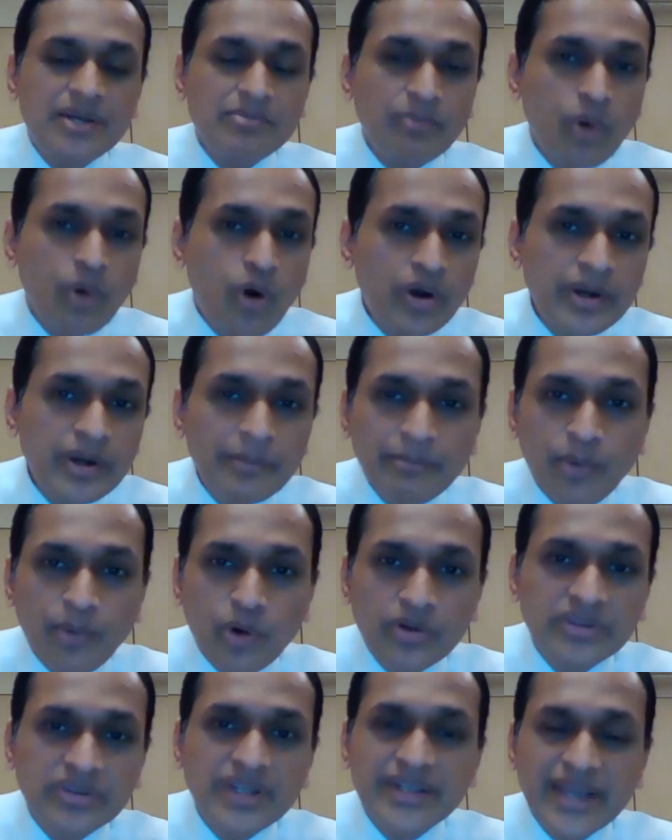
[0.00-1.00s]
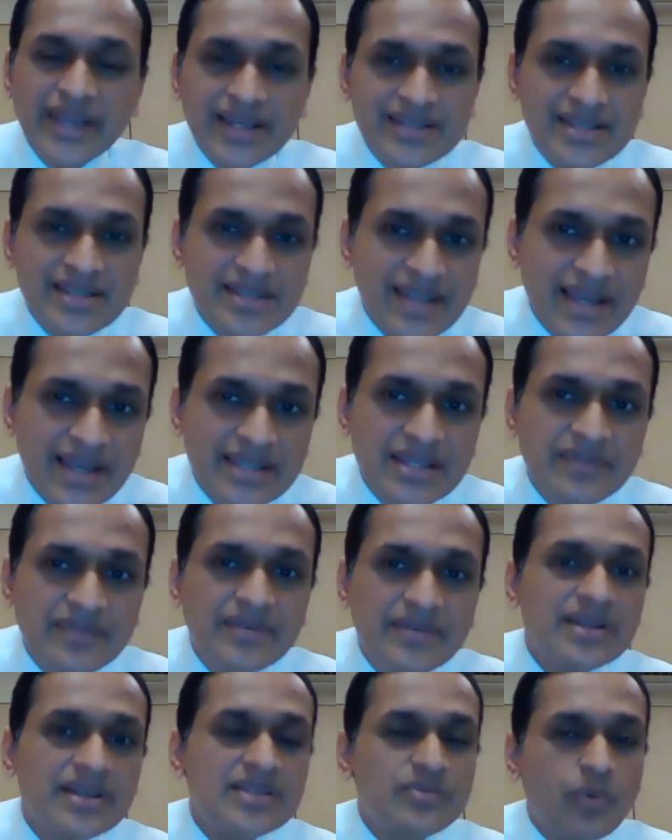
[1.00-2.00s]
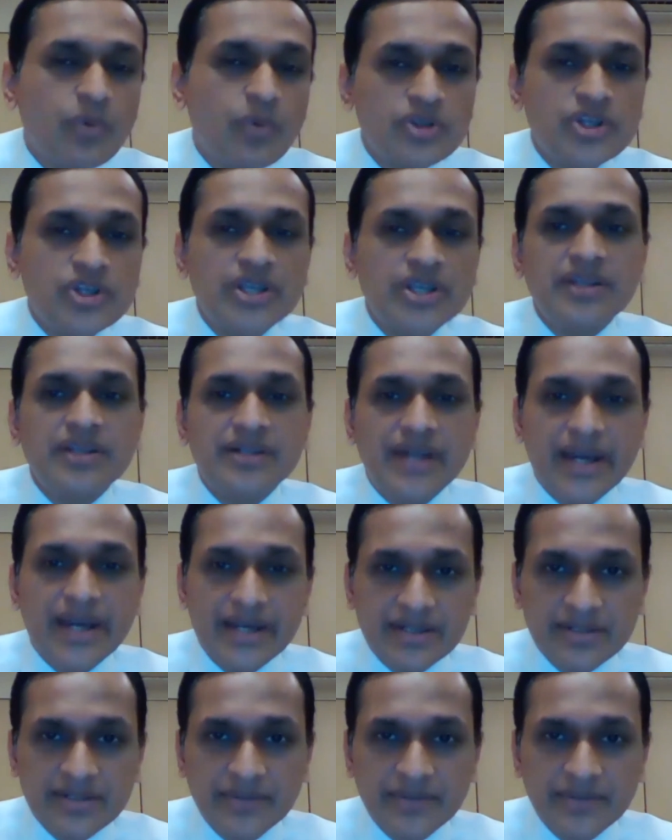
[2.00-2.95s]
more important than exercise even is watching the diet.